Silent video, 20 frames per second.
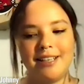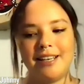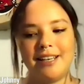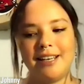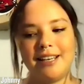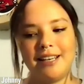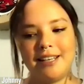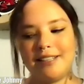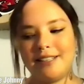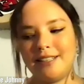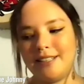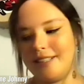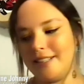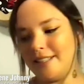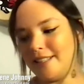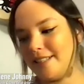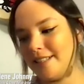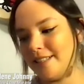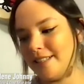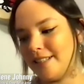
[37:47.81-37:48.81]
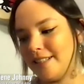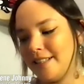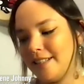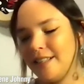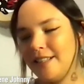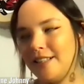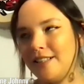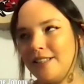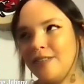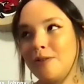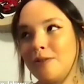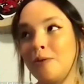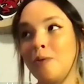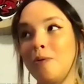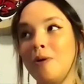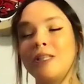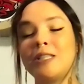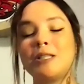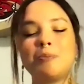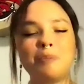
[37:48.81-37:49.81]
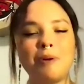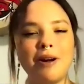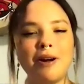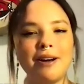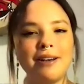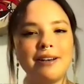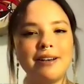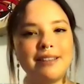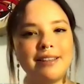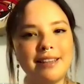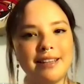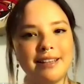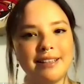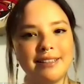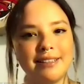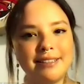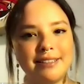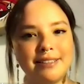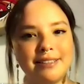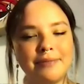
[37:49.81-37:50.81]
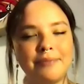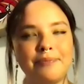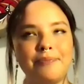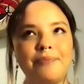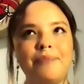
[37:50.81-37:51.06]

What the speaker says: And so what sparked this